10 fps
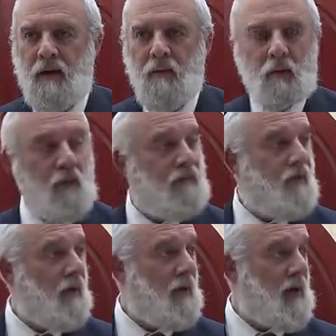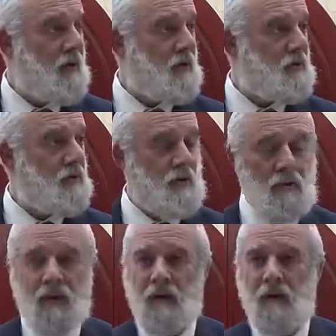We're doing 4 letters, so it's going
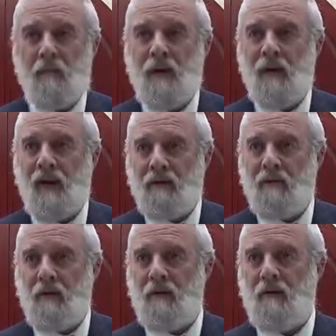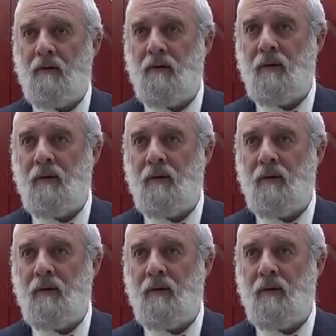to be a little bit lengthier,